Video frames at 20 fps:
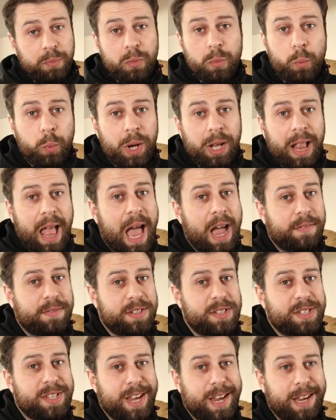We'll have
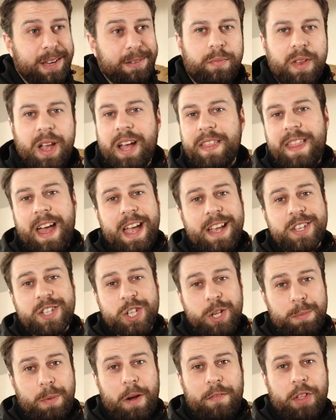to see. And that is
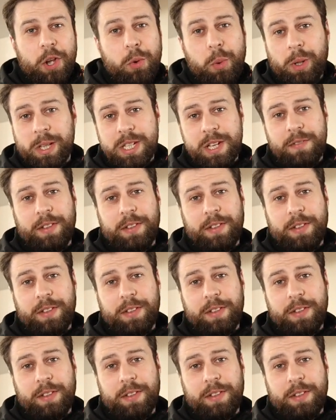some of the quality